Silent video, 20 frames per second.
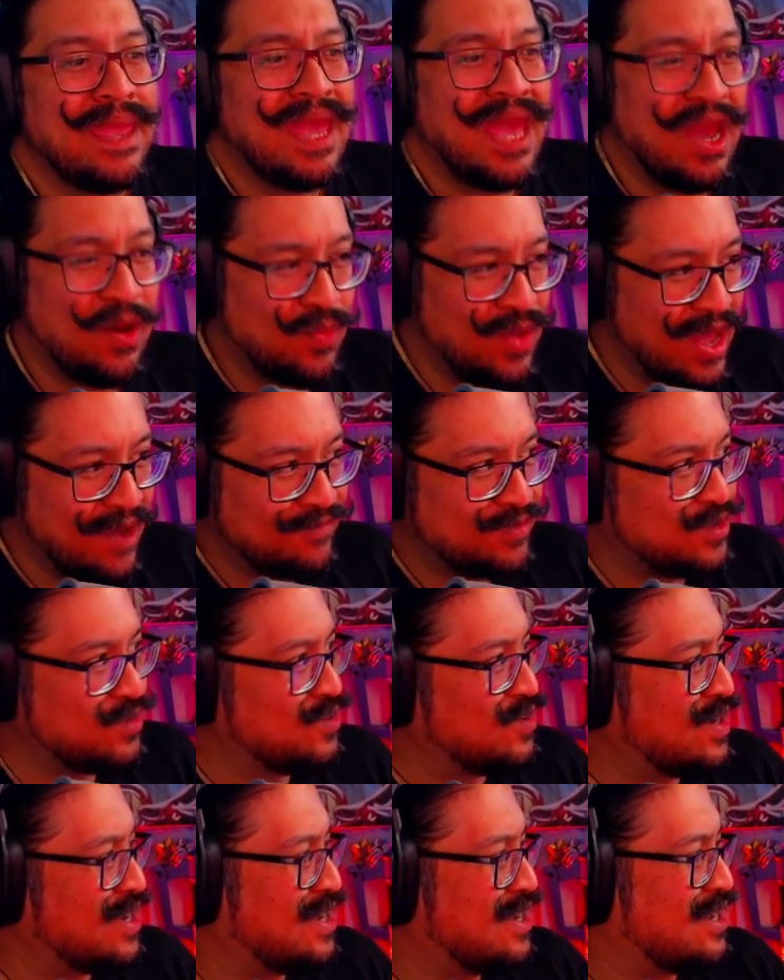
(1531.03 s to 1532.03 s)
And we have
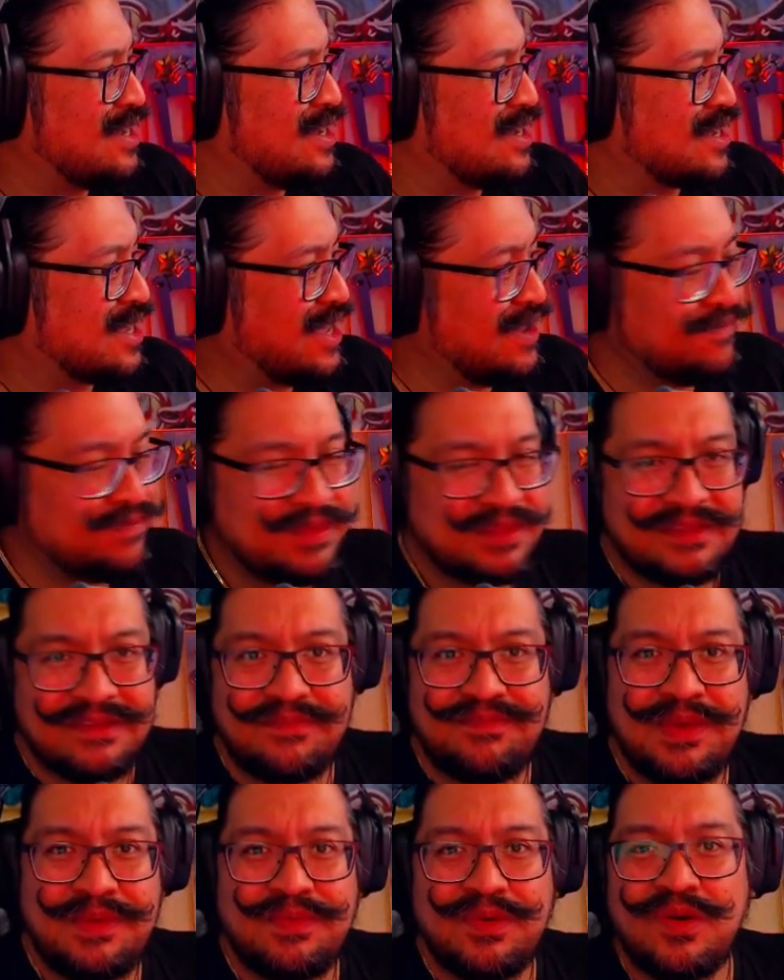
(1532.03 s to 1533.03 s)
to uh, gift
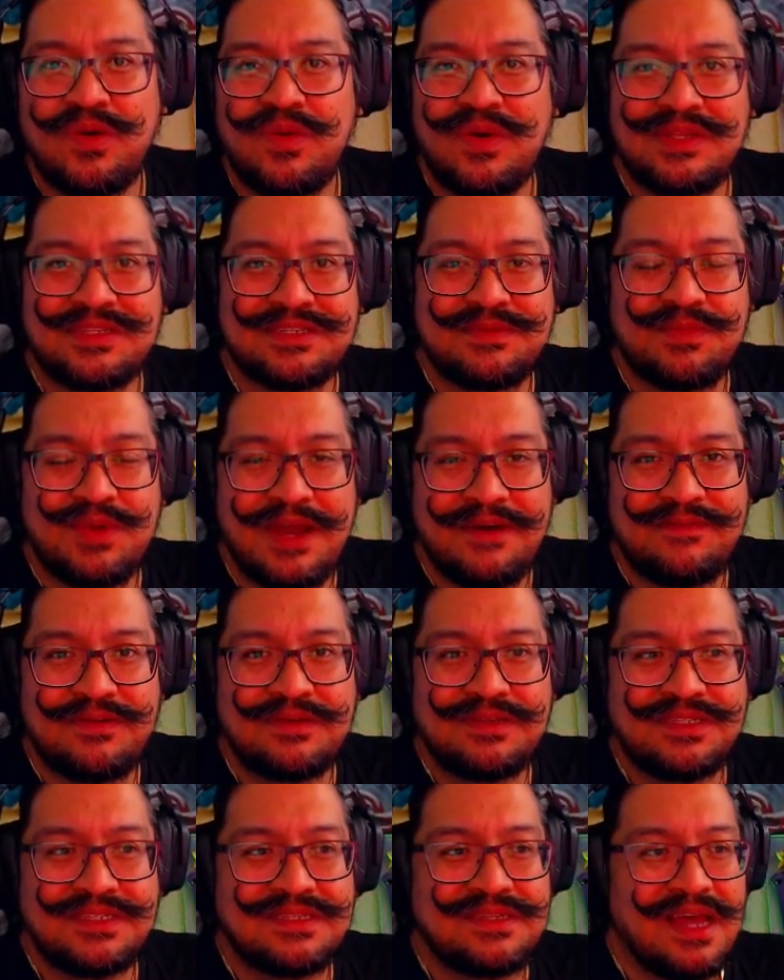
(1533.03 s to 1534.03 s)
some people who won some
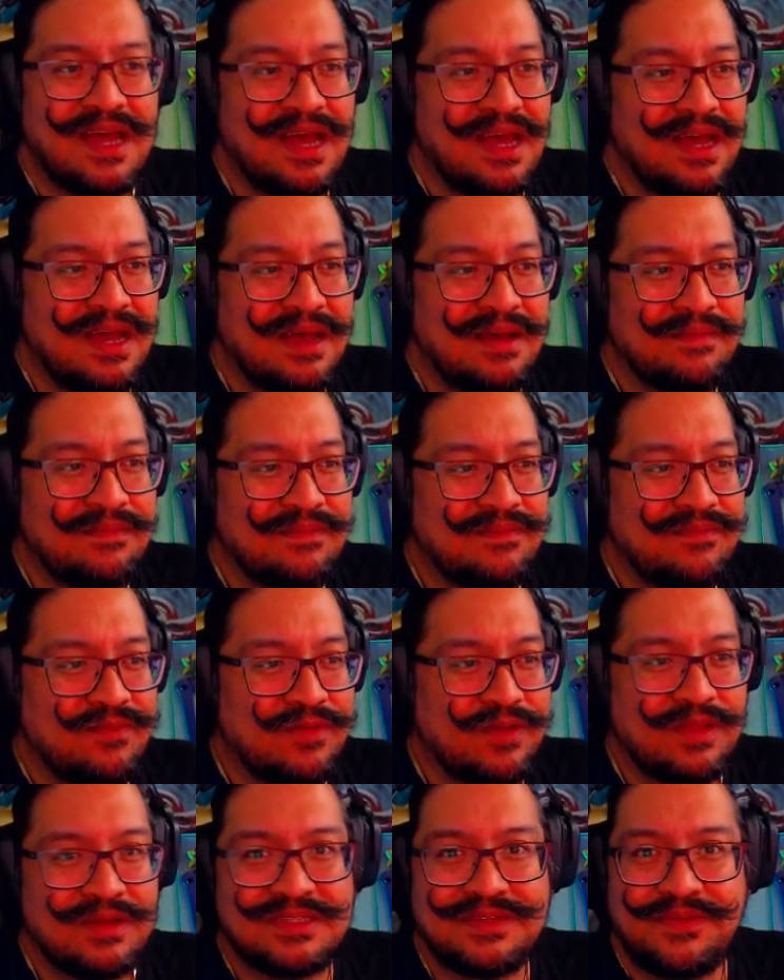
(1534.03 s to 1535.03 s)
raffles. Um,
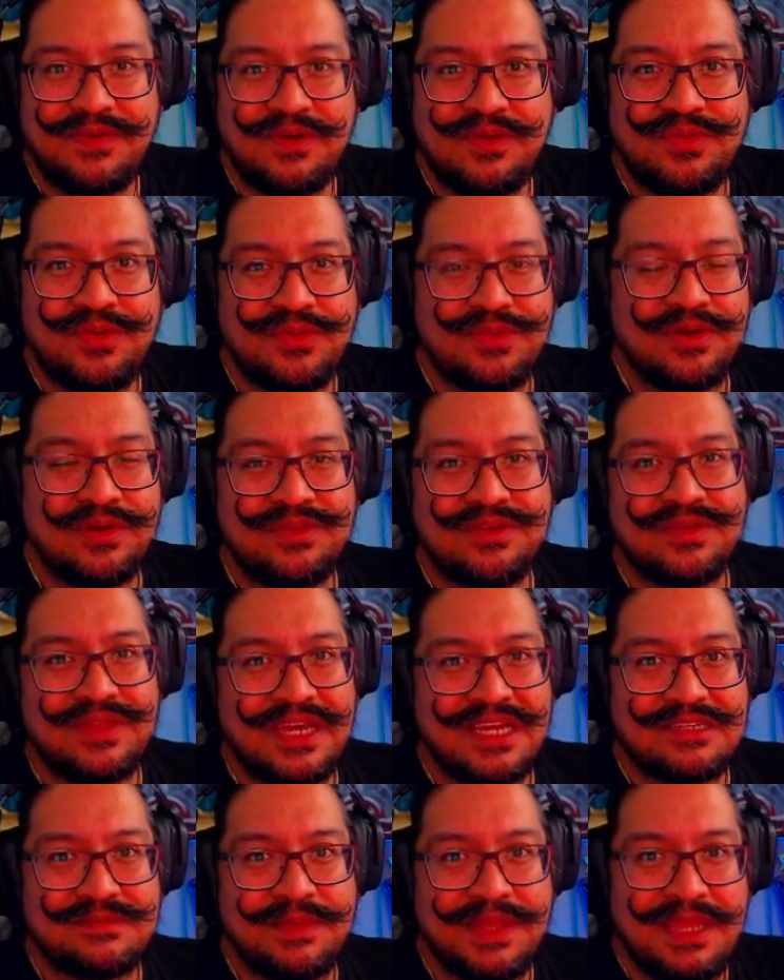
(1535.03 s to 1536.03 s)
for those of you who don't know,
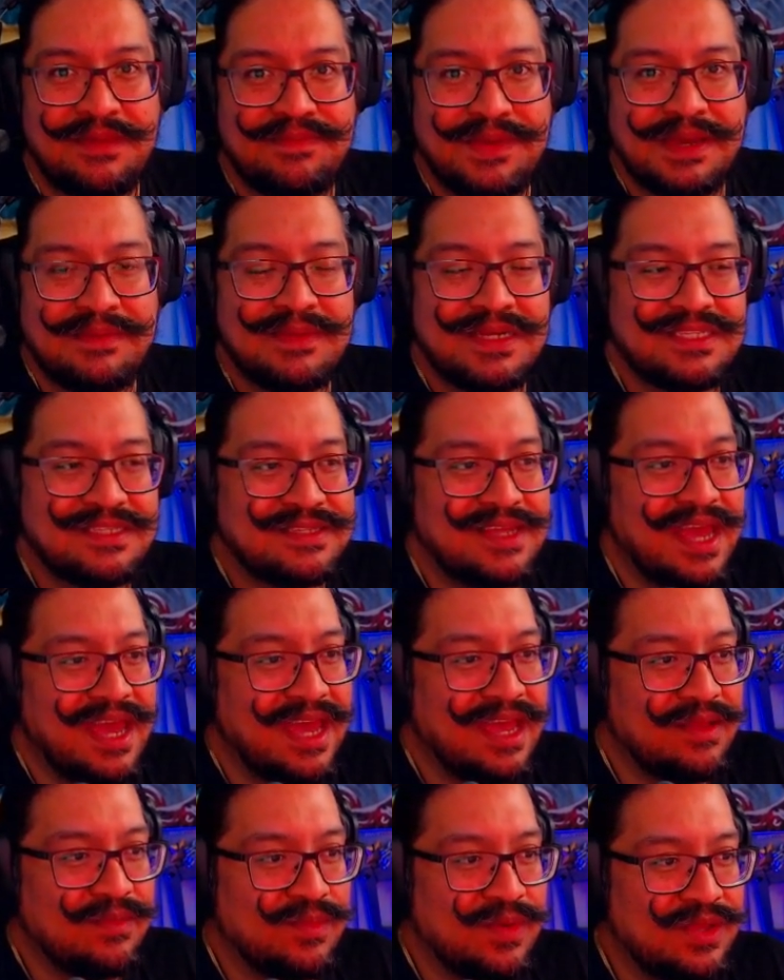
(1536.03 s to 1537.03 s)
today is Mini Pigmas,
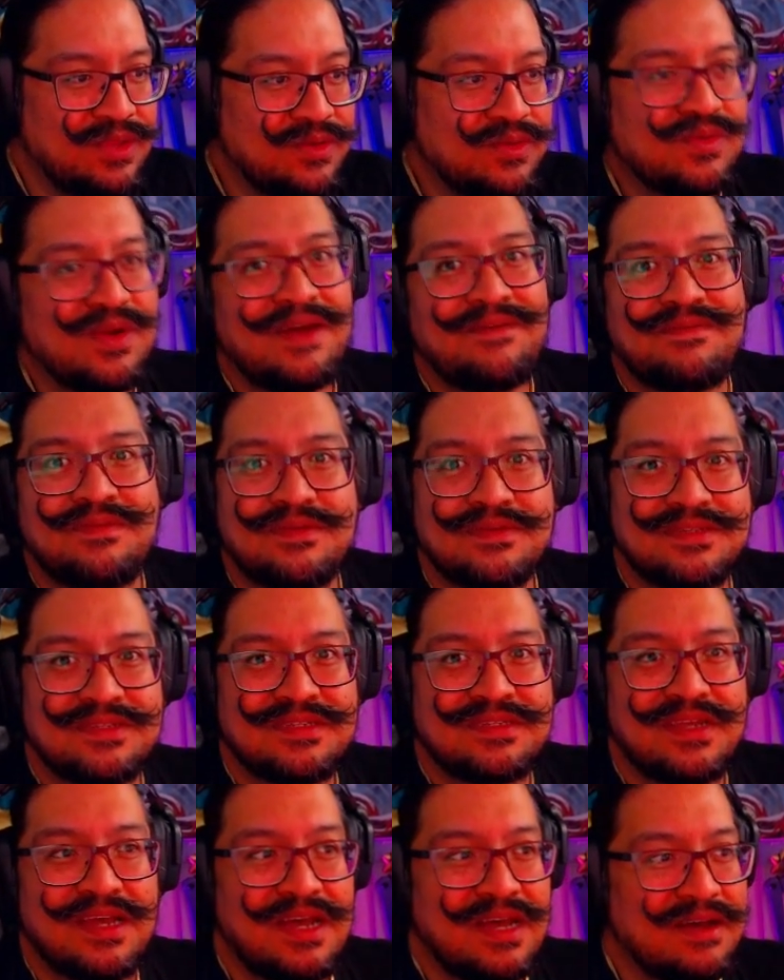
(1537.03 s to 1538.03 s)
and we do
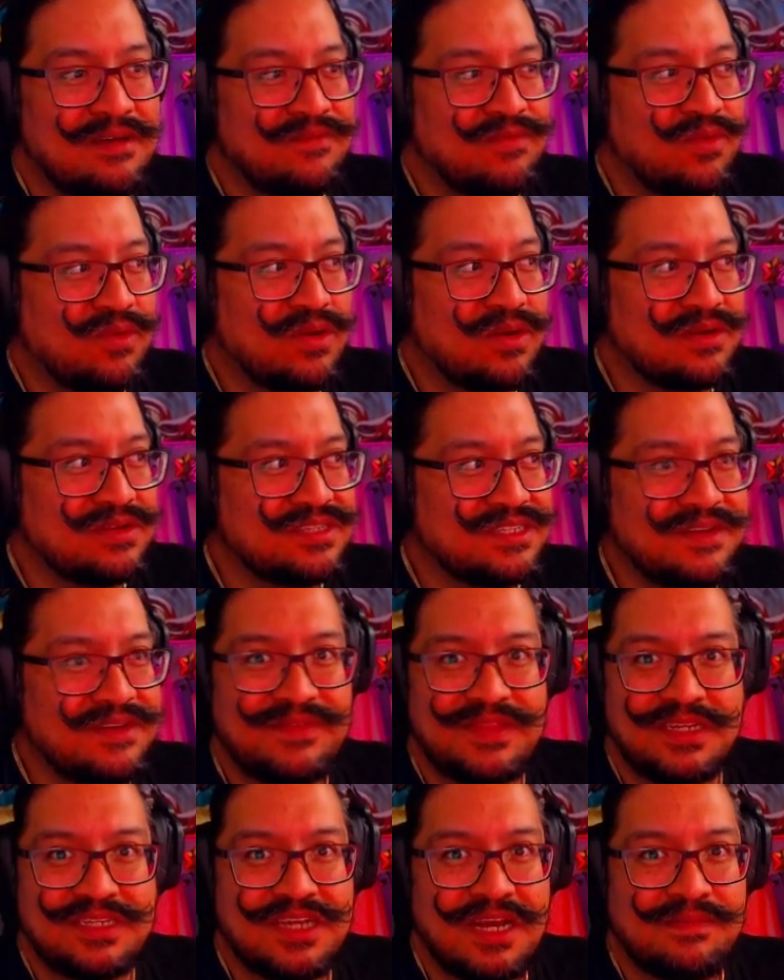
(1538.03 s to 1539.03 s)
raffles uh, for stuff
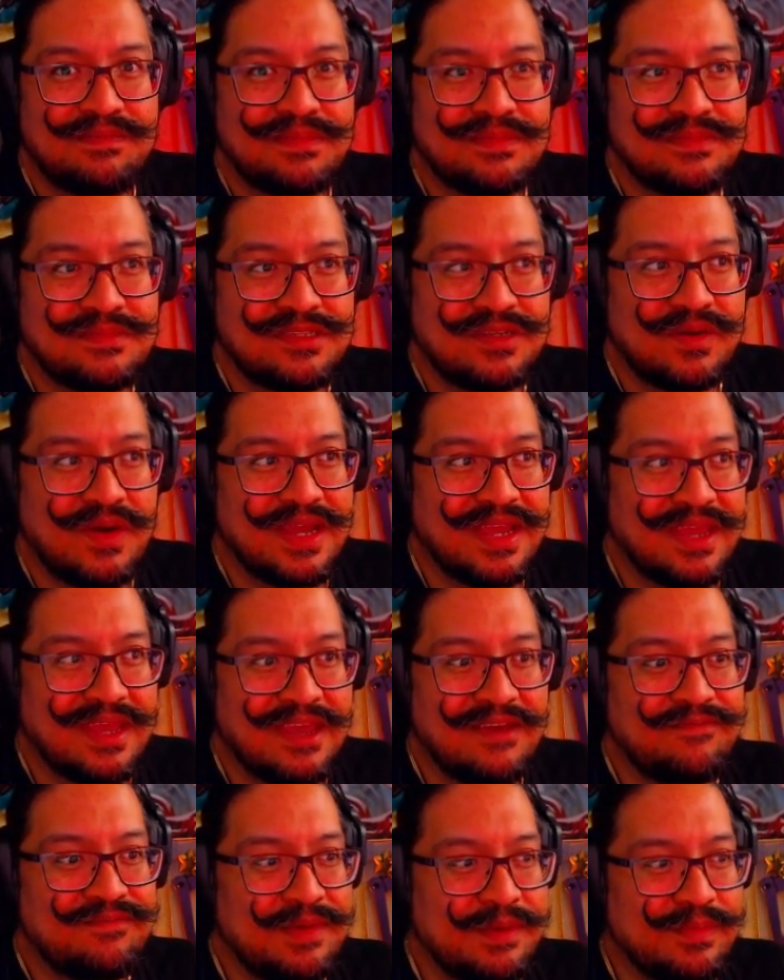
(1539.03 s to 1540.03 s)
in the shop, so I can
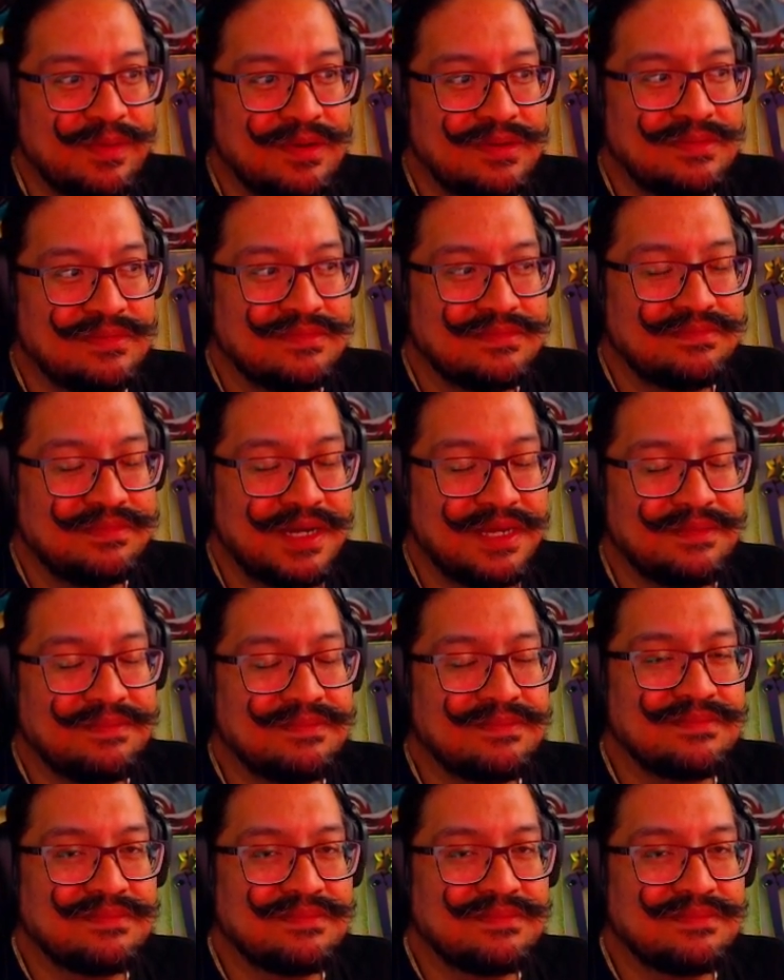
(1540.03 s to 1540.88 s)
gift people. But